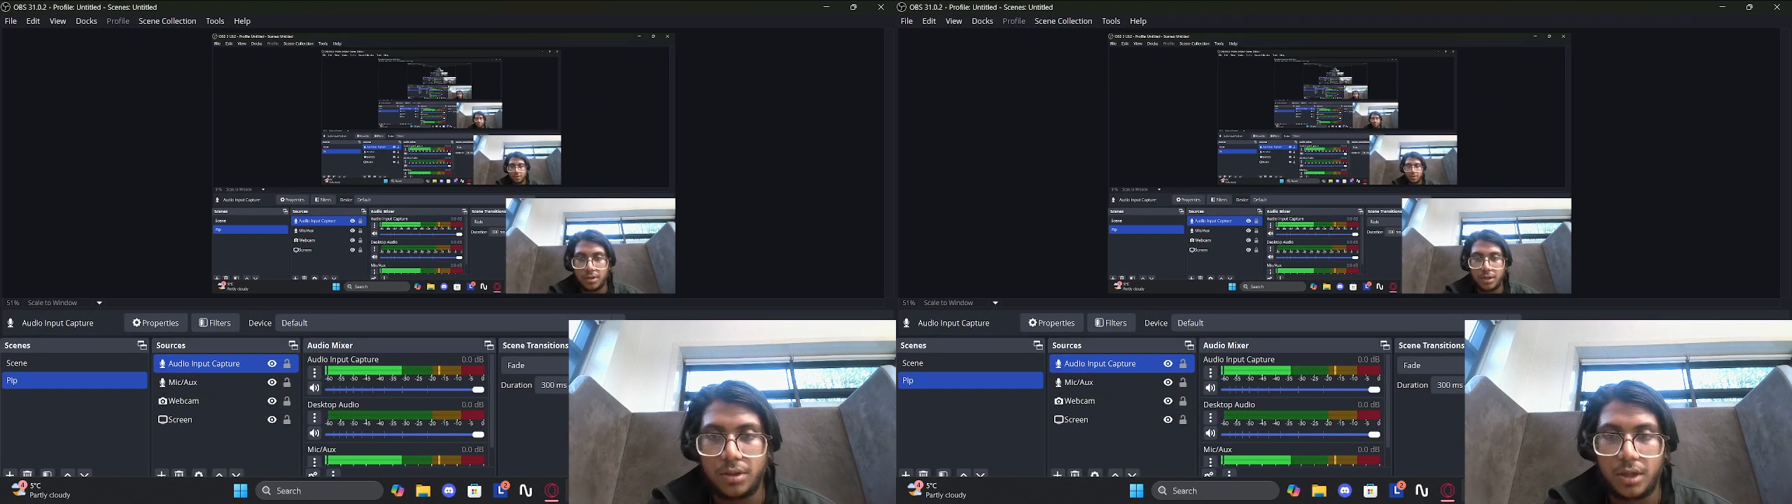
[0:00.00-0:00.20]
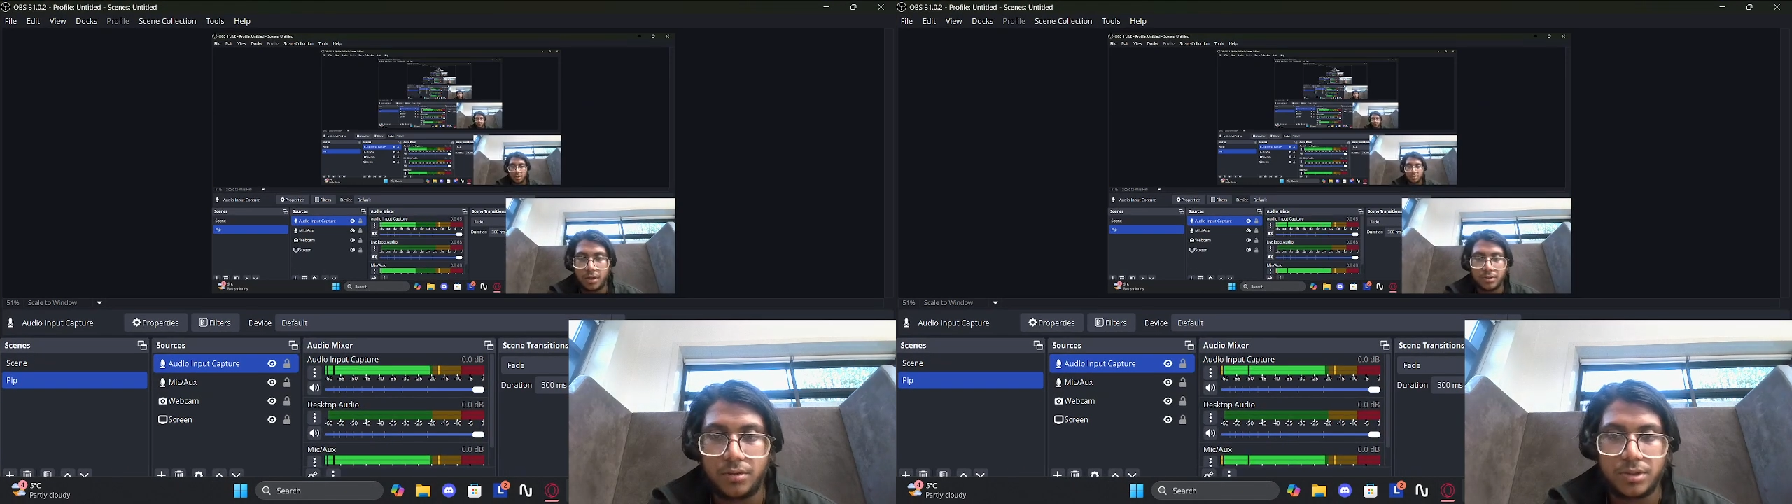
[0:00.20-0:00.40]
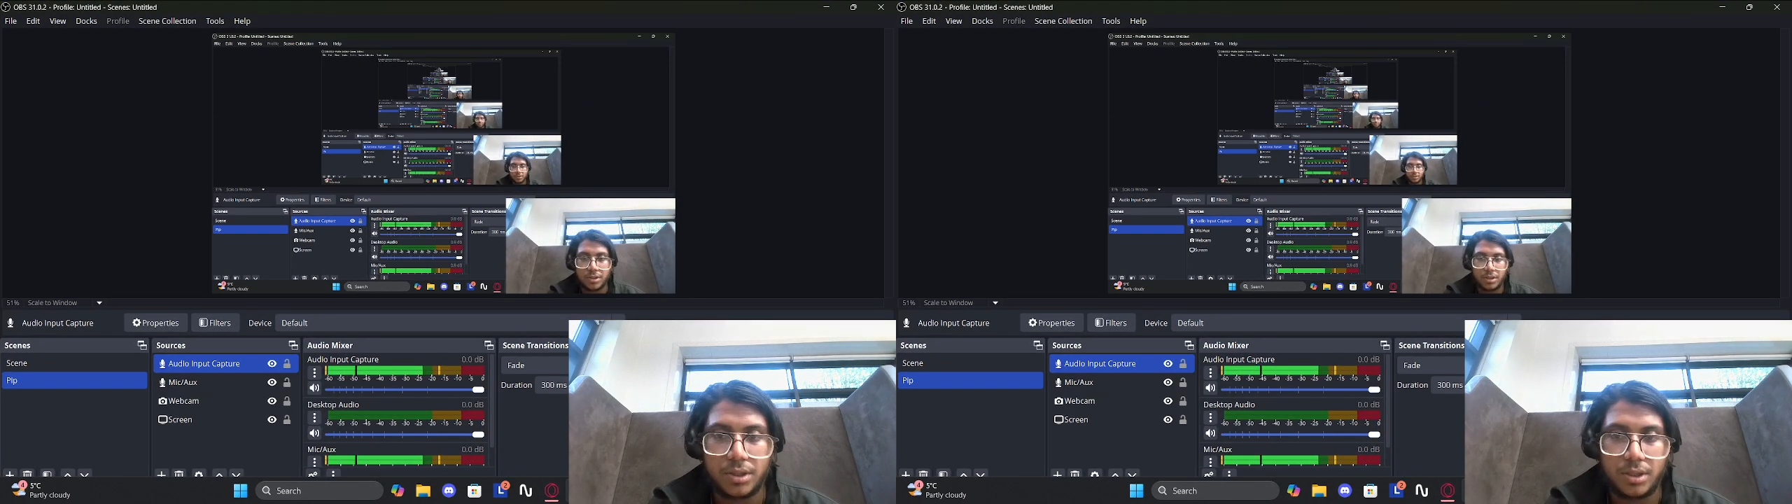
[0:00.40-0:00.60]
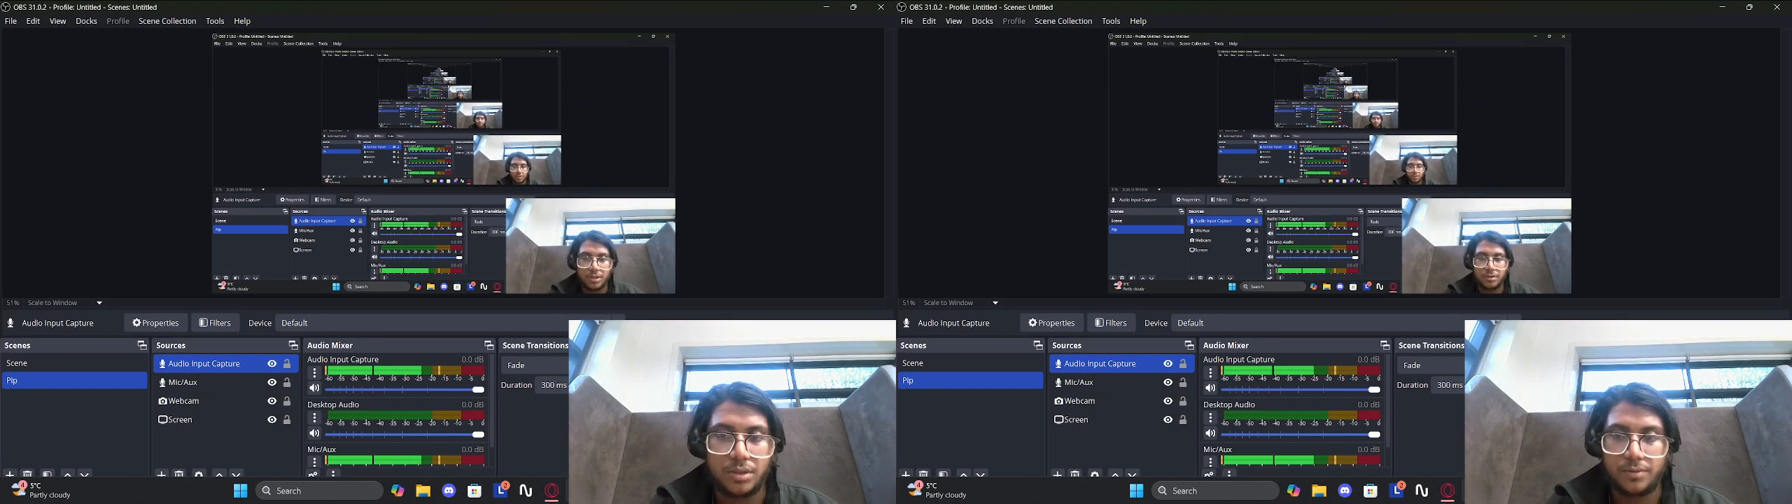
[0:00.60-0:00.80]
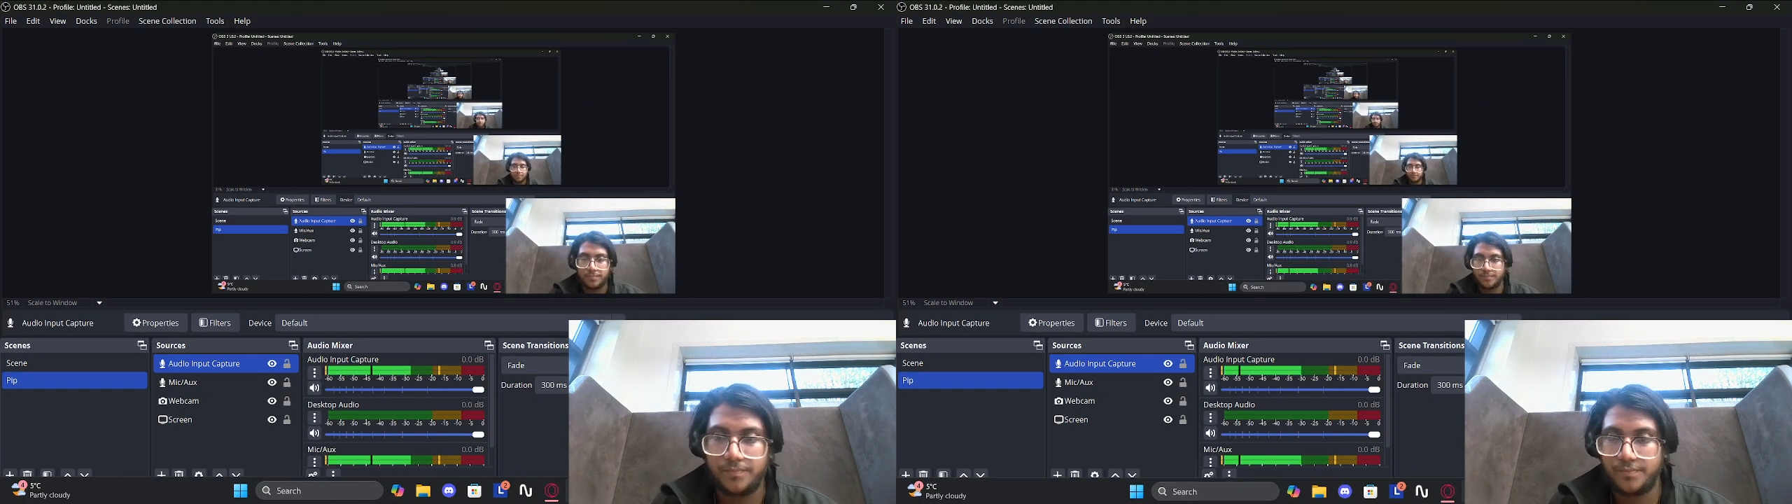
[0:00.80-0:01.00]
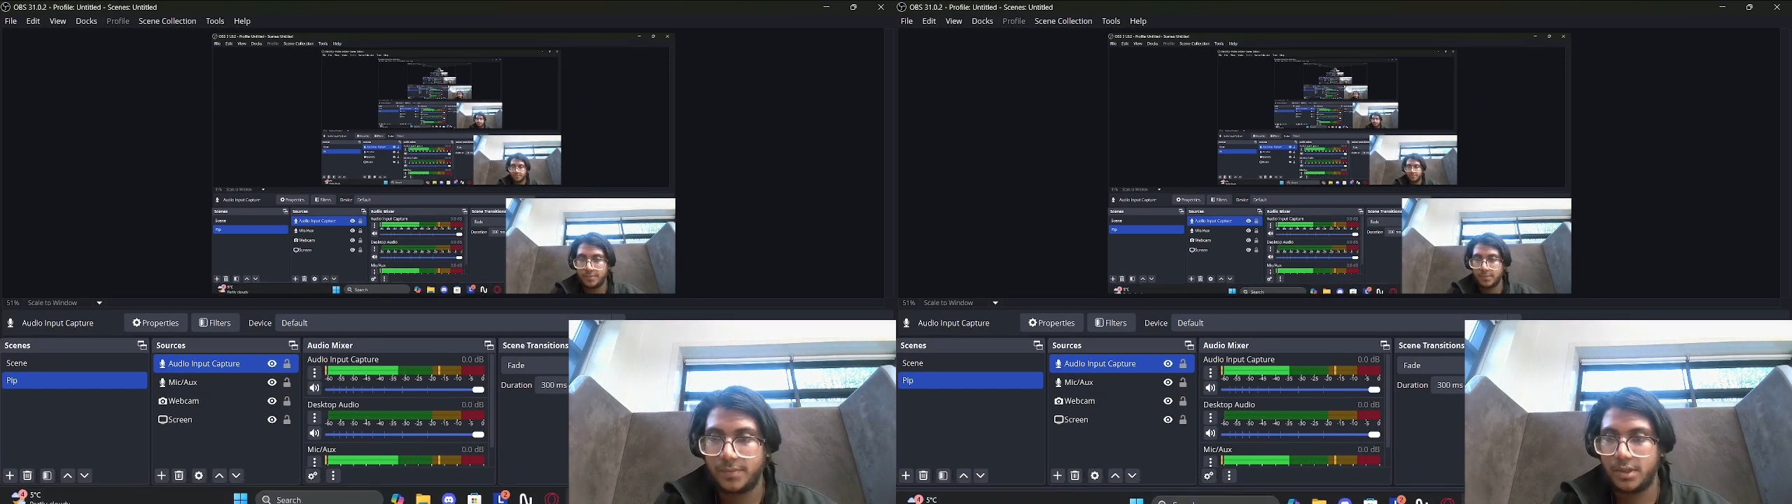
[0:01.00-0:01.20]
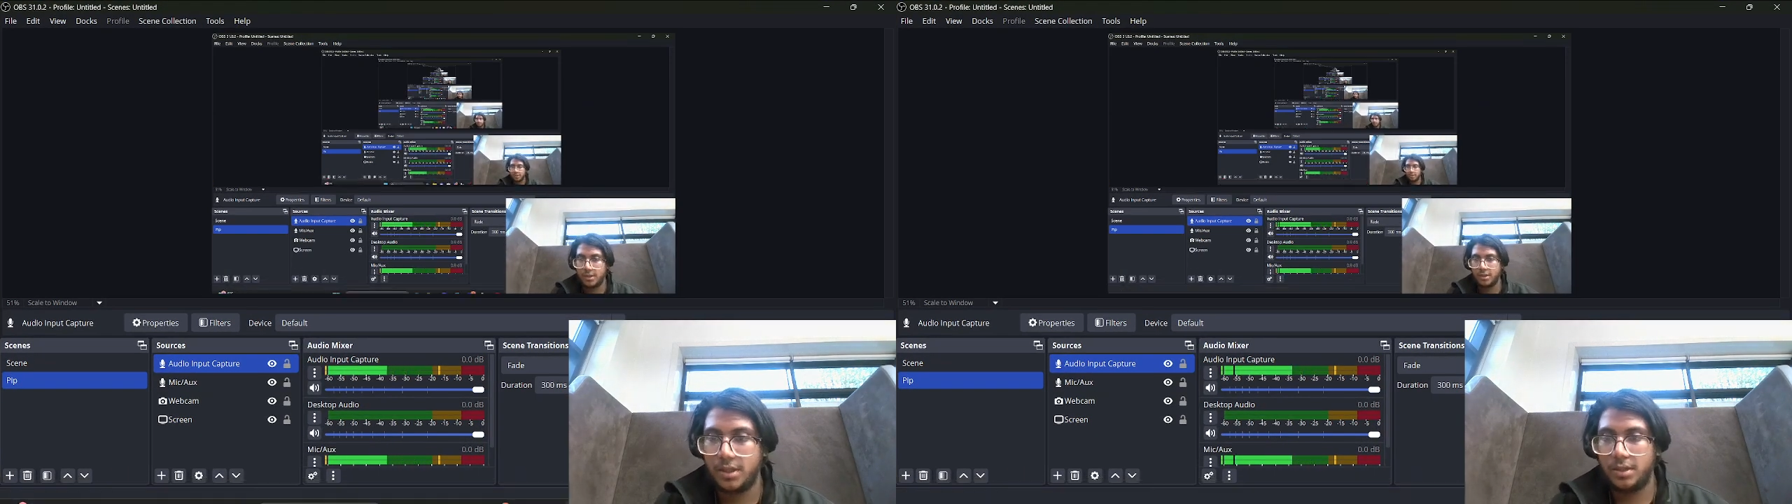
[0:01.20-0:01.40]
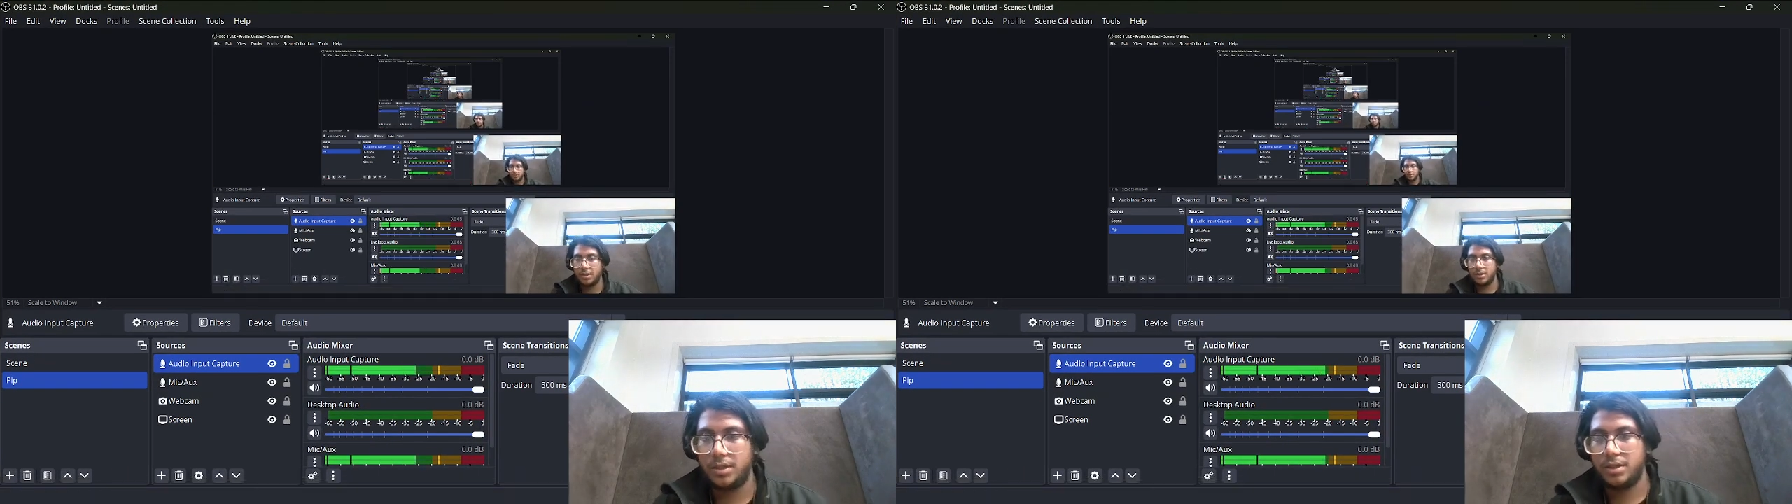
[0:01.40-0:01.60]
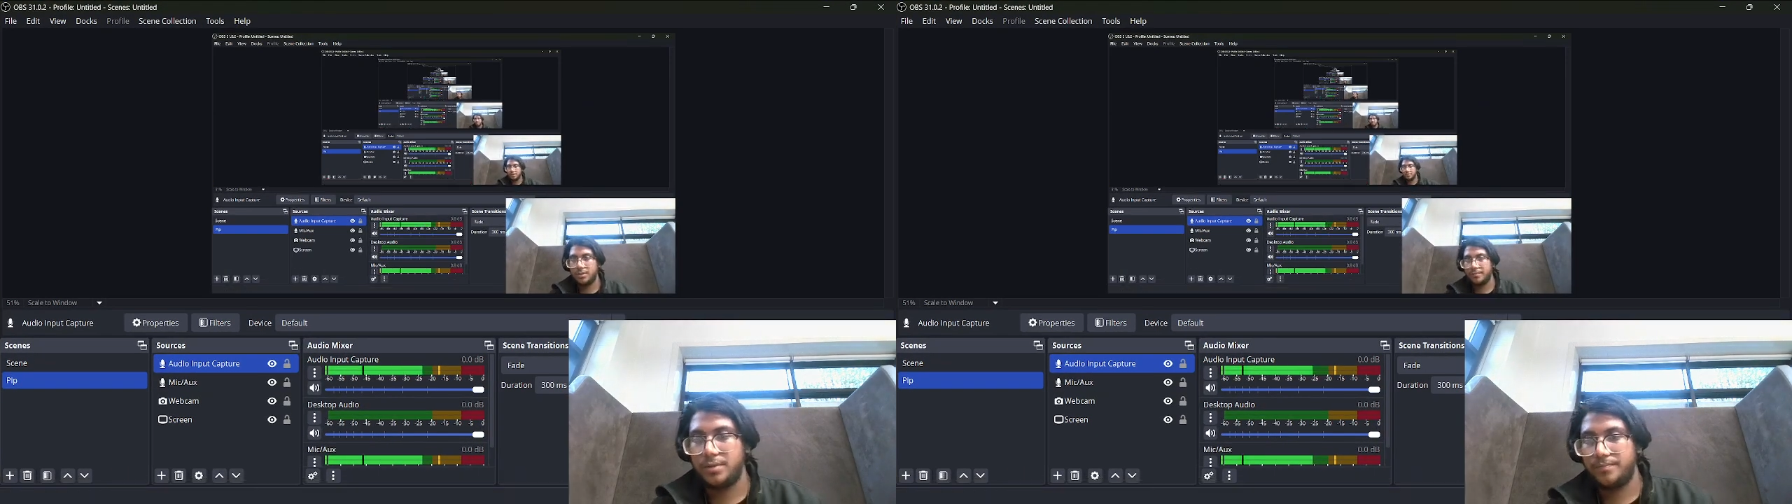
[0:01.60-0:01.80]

I'd say, yeah,